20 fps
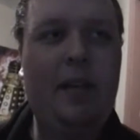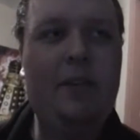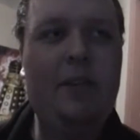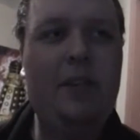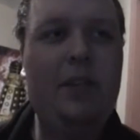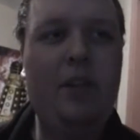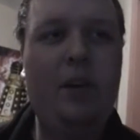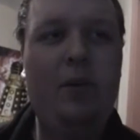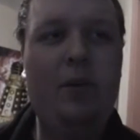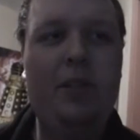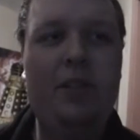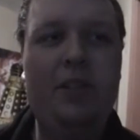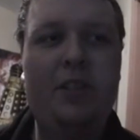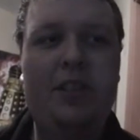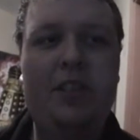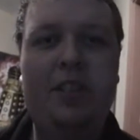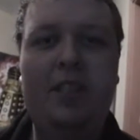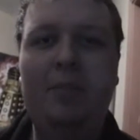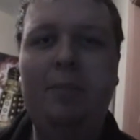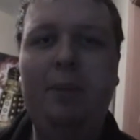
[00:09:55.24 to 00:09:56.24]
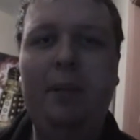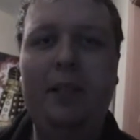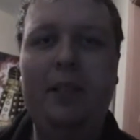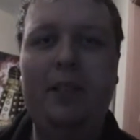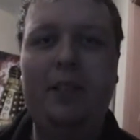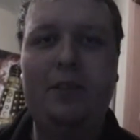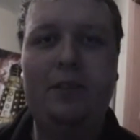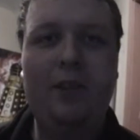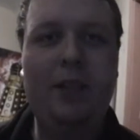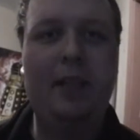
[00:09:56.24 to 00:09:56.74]
doesn't know the
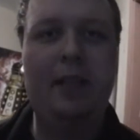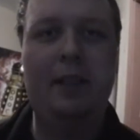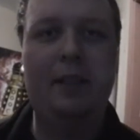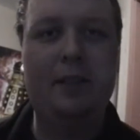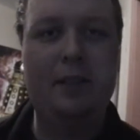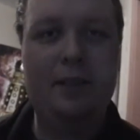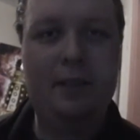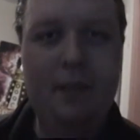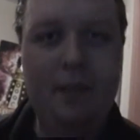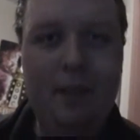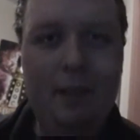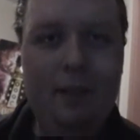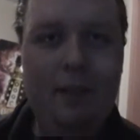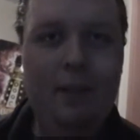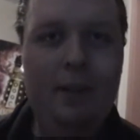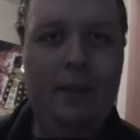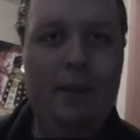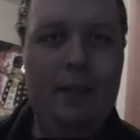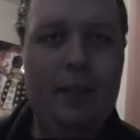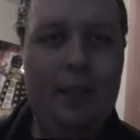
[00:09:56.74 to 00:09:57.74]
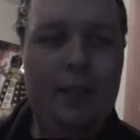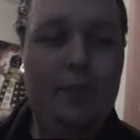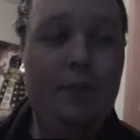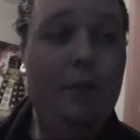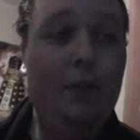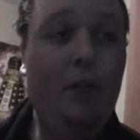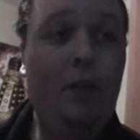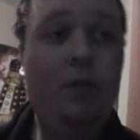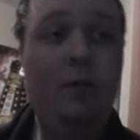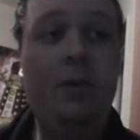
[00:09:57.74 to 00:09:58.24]
simplest things,
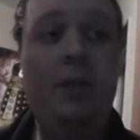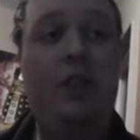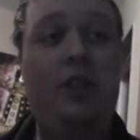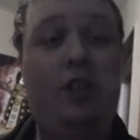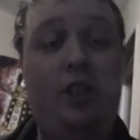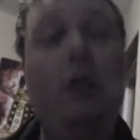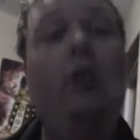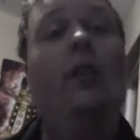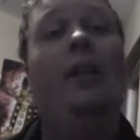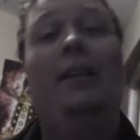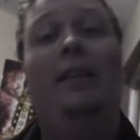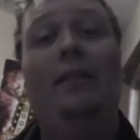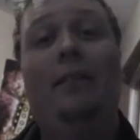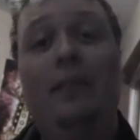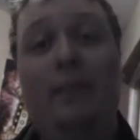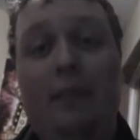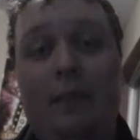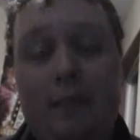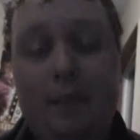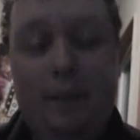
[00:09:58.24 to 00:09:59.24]
even though he should.